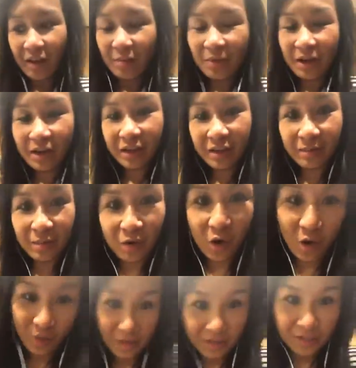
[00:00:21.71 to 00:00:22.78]
I
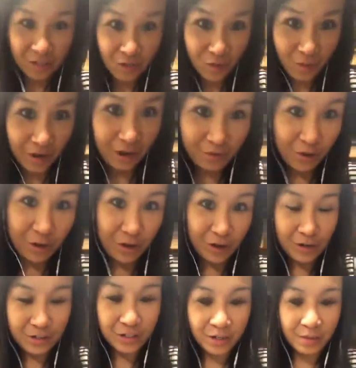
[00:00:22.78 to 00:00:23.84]
am going to wait for
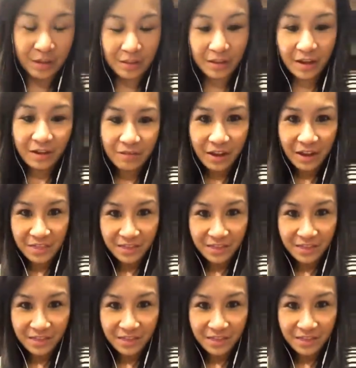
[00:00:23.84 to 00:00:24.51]
her to come on live.